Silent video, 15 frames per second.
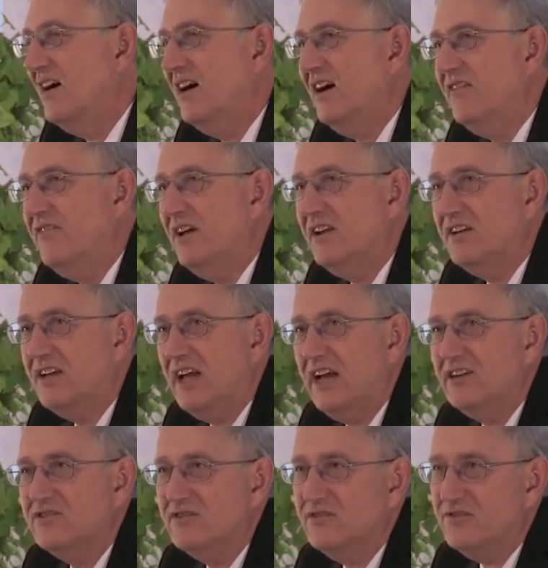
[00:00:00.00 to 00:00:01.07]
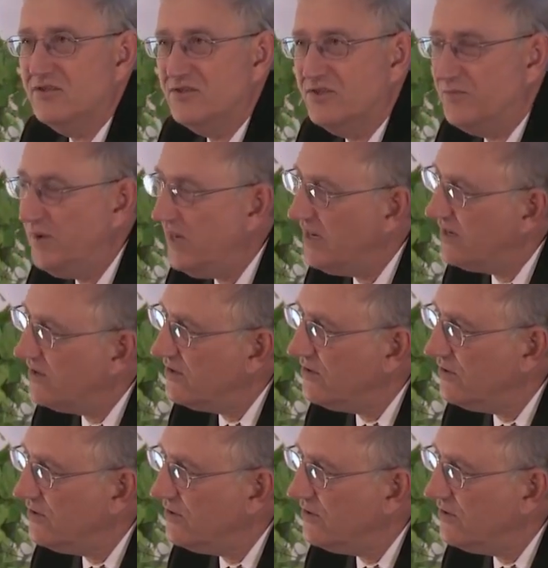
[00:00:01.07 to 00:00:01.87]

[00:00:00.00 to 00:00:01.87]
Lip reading: I've had occasion to speak